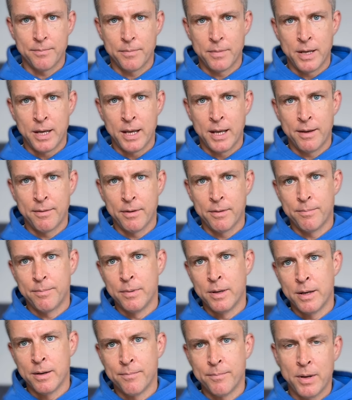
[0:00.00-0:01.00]
I have a,
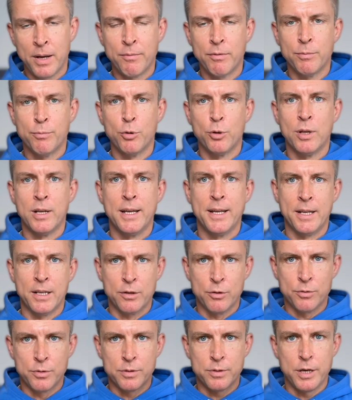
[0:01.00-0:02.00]
uh, I will put a link in
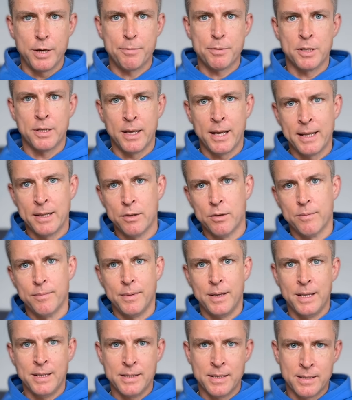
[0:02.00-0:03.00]
the description and
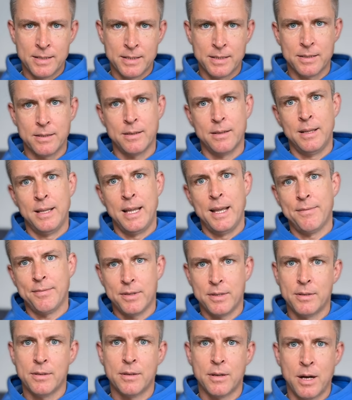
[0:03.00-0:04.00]
in this
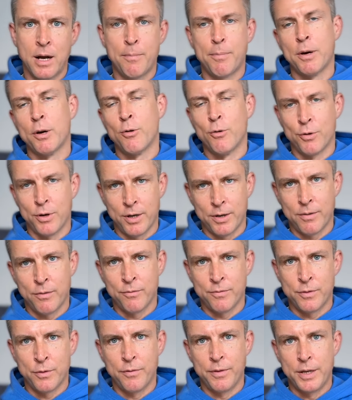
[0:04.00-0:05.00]
left upper corner
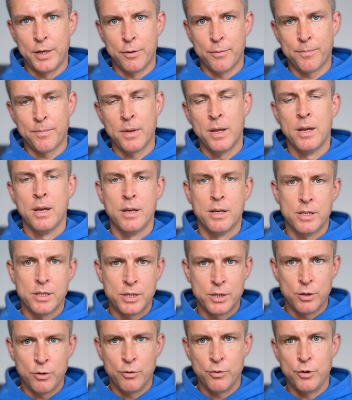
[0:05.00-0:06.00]
of your video,
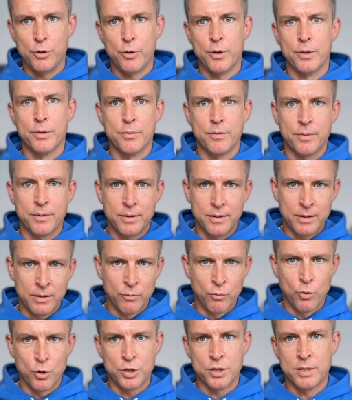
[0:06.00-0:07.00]
so you can
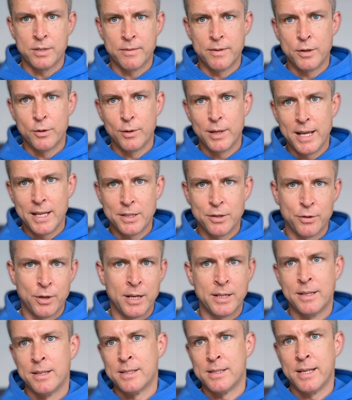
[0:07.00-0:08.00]
watch this video later and
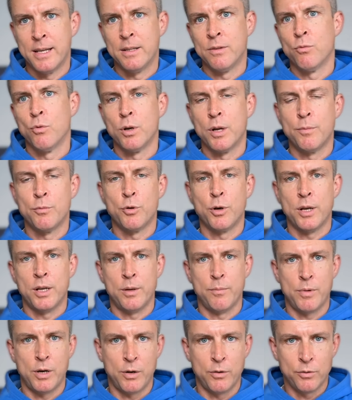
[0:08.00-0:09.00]
understand what I'm talking
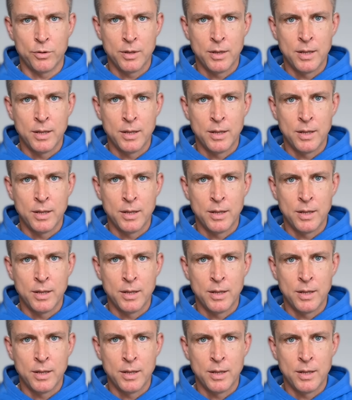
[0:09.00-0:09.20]
about.